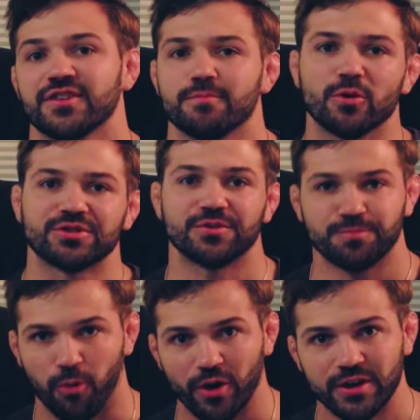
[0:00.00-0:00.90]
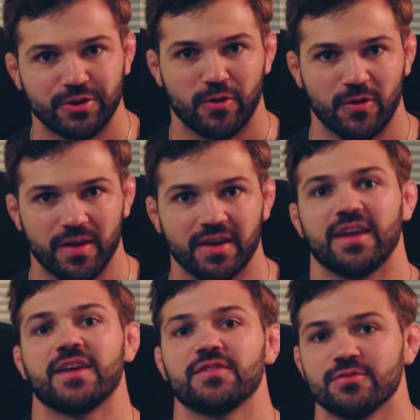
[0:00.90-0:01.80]
is the most important tournament
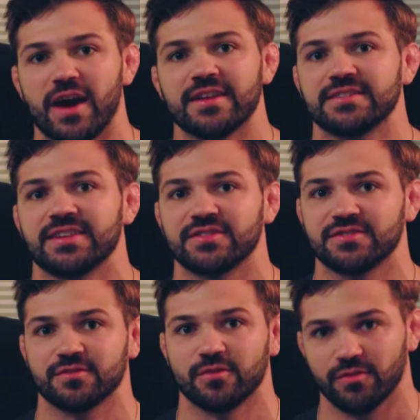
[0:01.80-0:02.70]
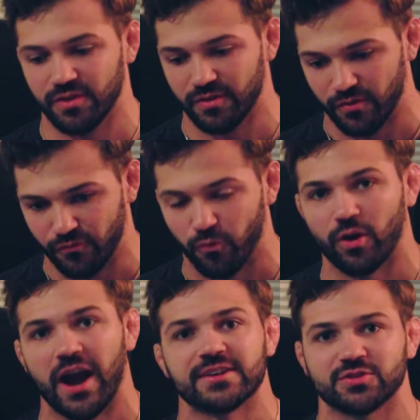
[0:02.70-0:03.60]
in the United States
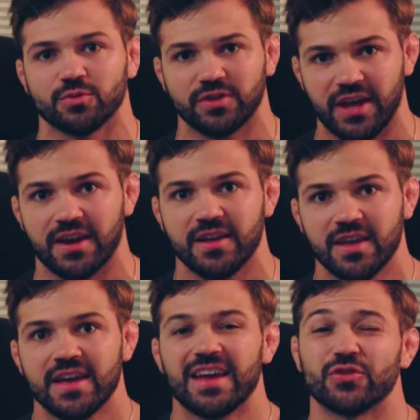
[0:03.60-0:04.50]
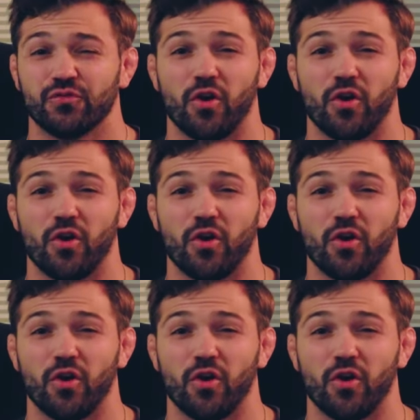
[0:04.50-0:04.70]
for high school kid is